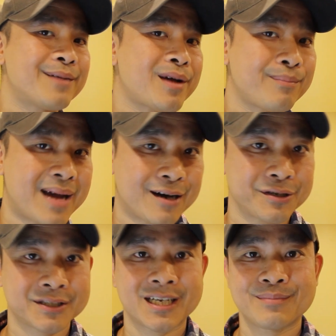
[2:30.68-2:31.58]
that my
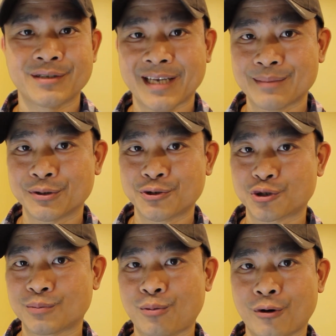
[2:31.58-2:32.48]
mount is going to be able to
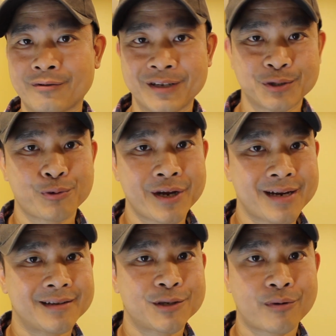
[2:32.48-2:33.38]
support this
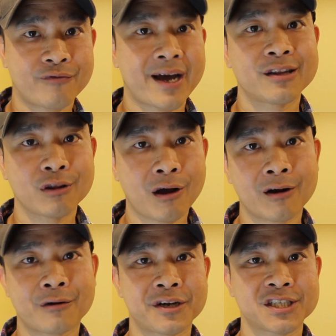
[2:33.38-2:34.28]
weight to provide longer